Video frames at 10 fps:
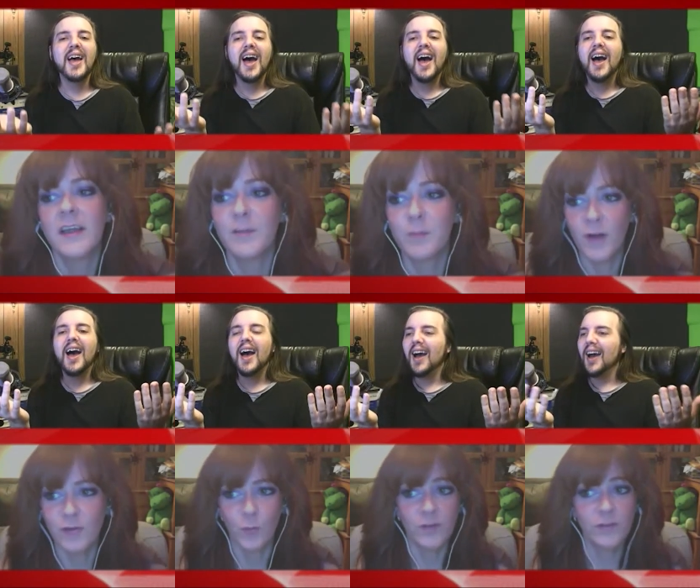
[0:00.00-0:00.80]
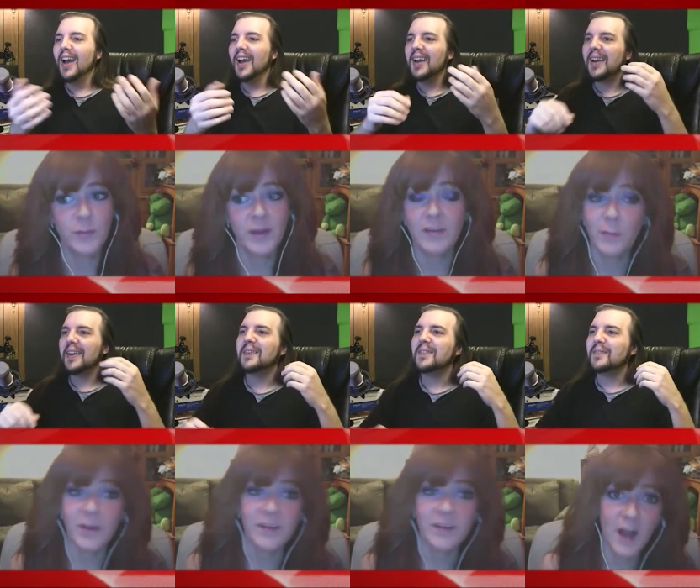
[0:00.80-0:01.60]
Speaker 1: He He's watched one too many
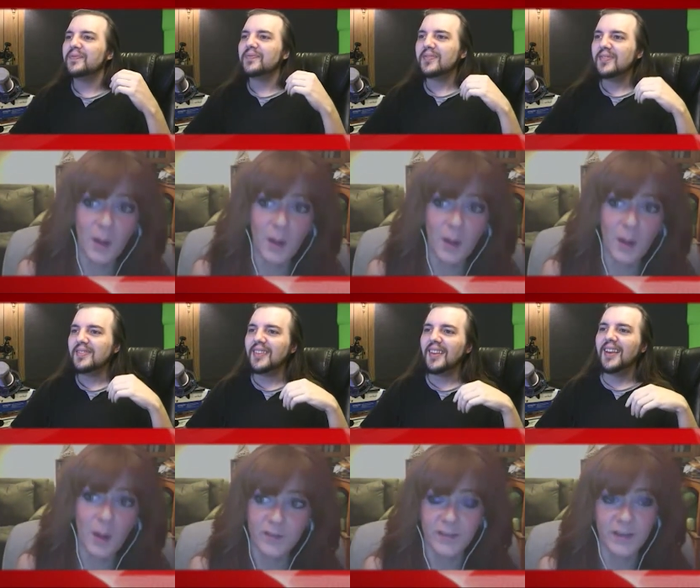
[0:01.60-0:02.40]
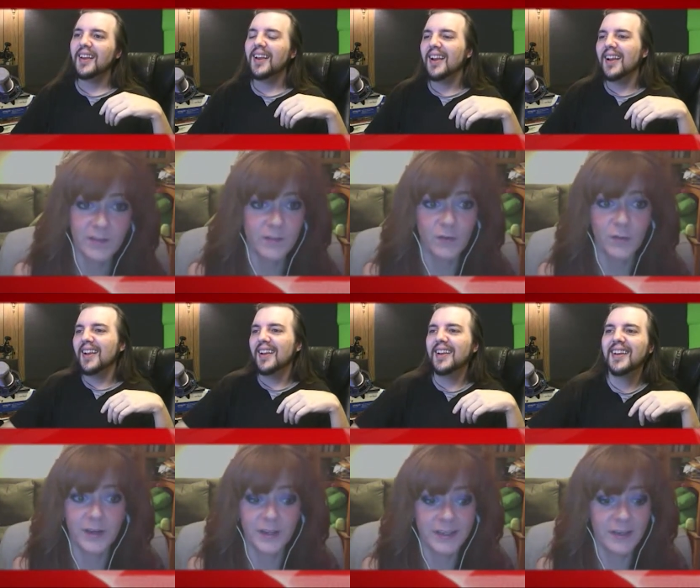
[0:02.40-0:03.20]
romantic comedies and thinks that
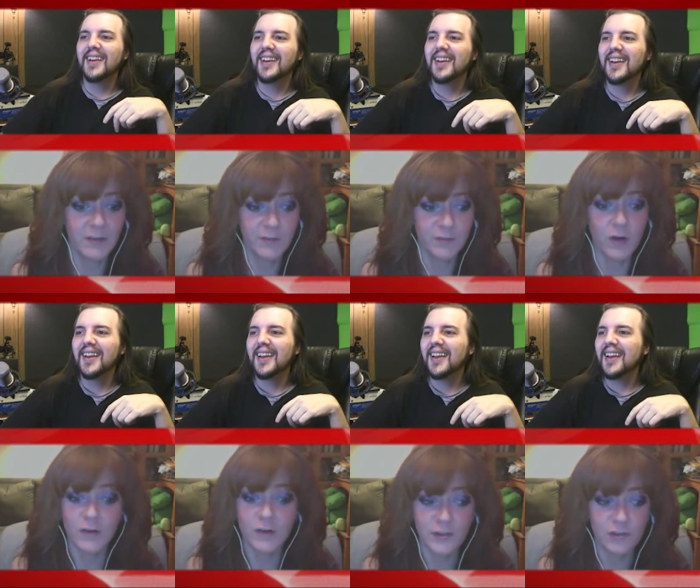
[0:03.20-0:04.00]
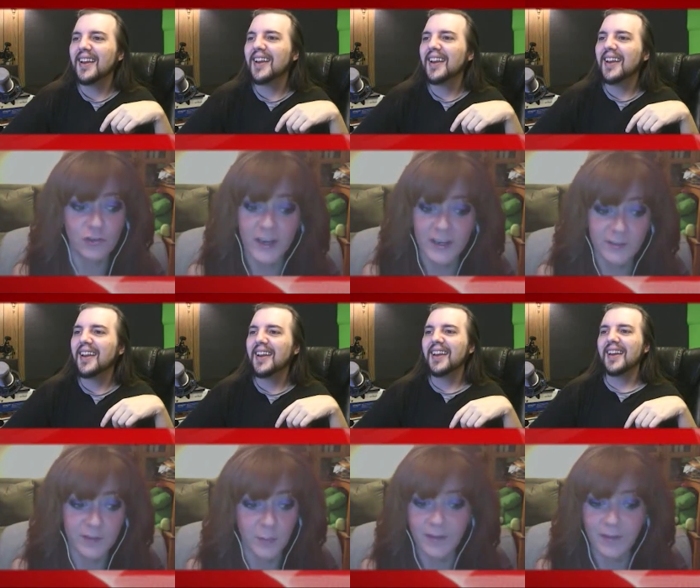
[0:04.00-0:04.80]
doing illegal stalkery shit is
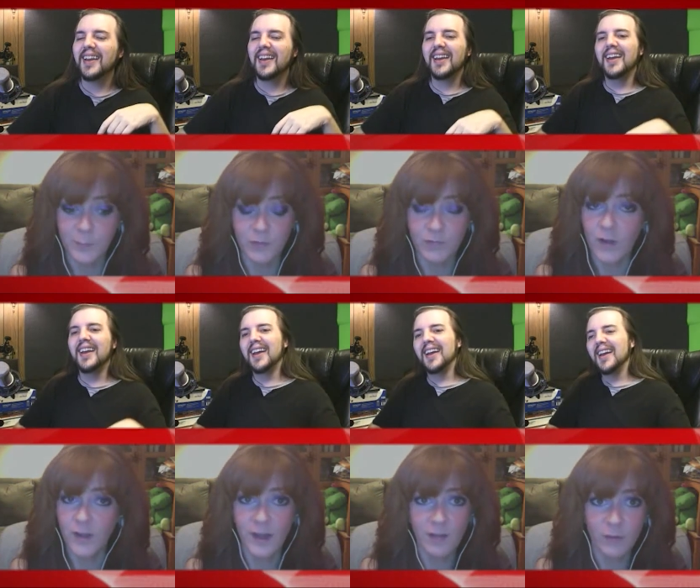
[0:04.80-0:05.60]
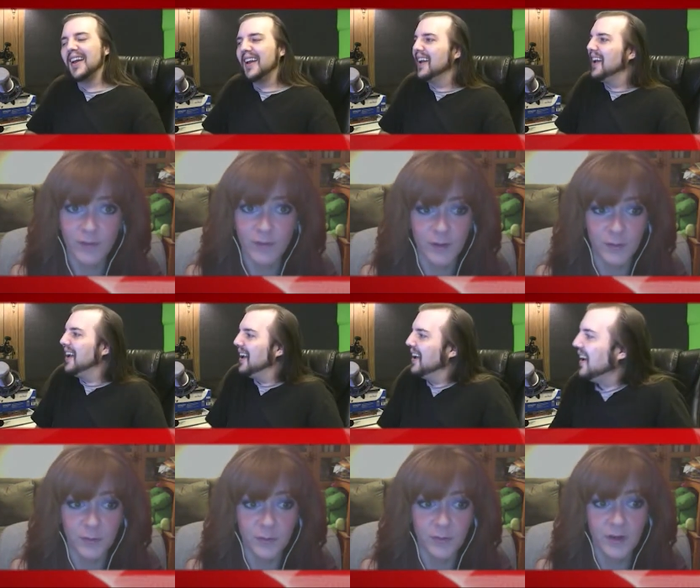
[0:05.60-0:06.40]
going to make someone fall in love with
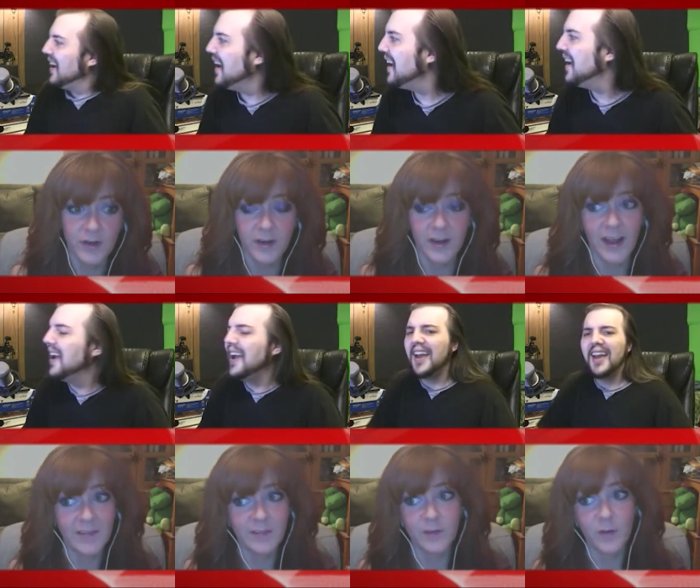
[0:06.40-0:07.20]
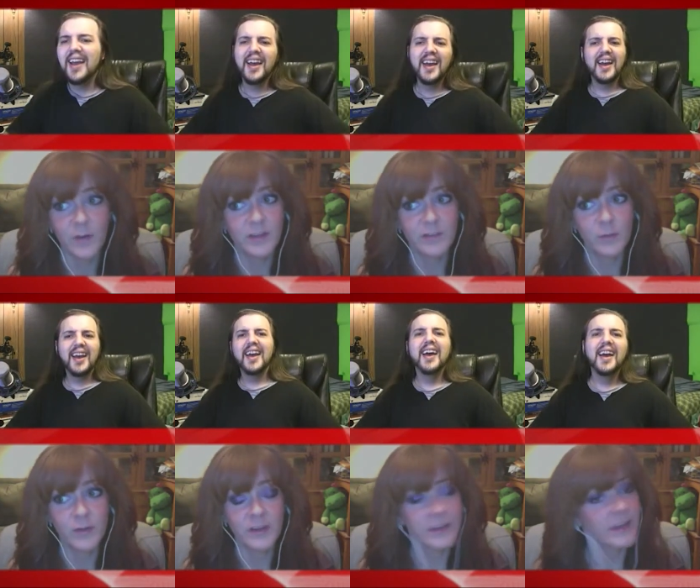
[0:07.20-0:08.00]
you. And so he's
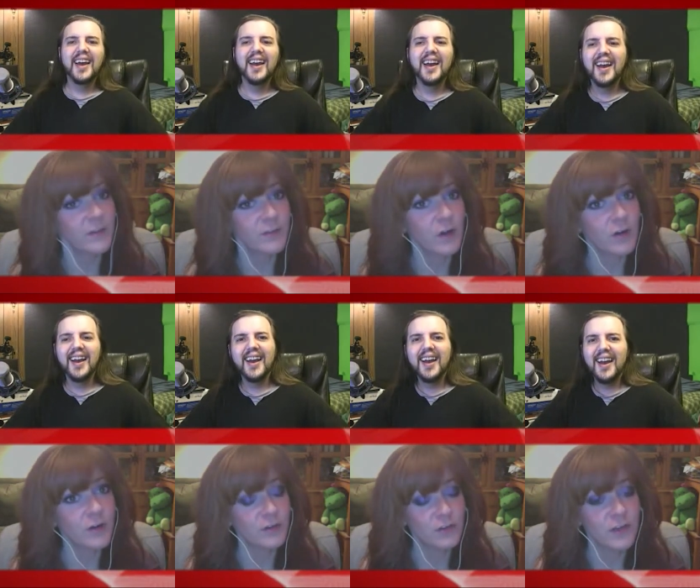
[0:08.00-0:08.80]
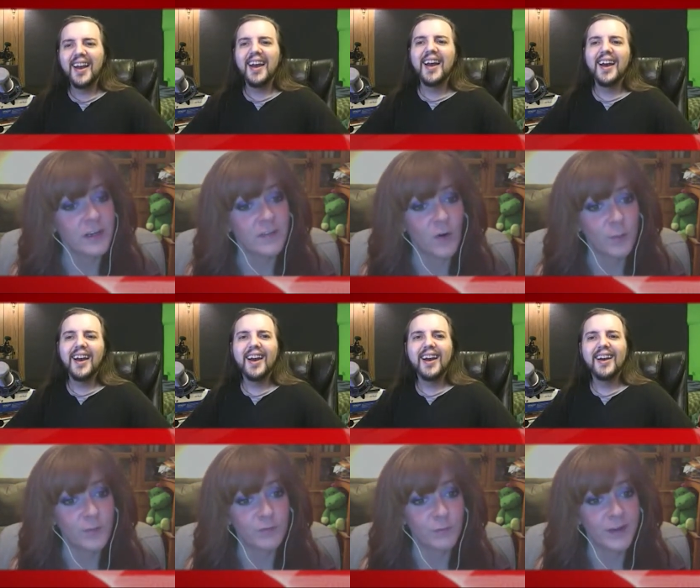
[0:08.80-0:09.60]
doing illegal stalkery shit in the
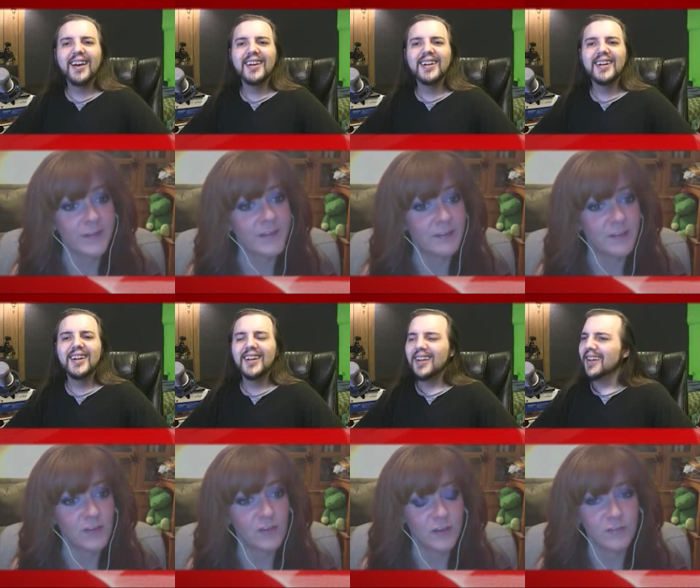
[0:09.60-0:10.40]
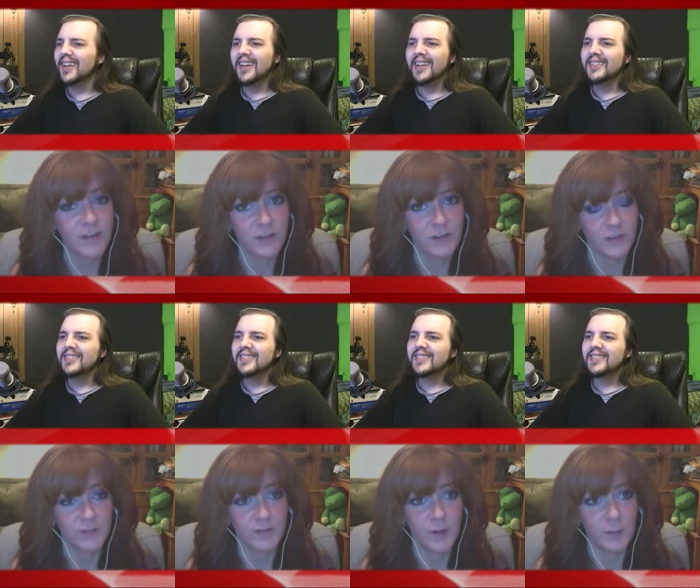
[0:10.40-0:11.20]
hopes of winning the attention and affection
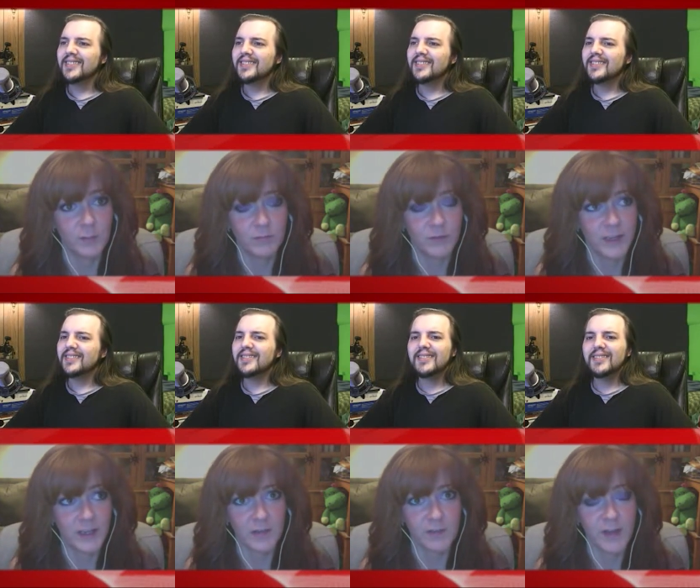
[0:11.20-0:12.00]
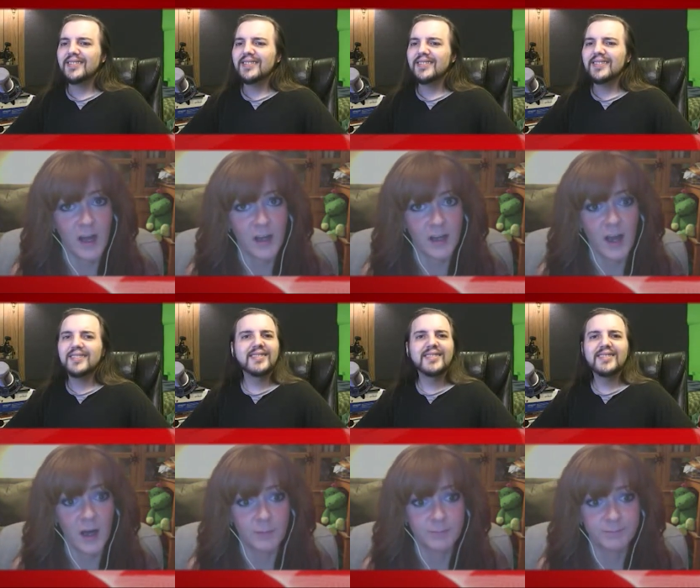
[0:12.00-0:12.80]
of some ridiculously hot cop.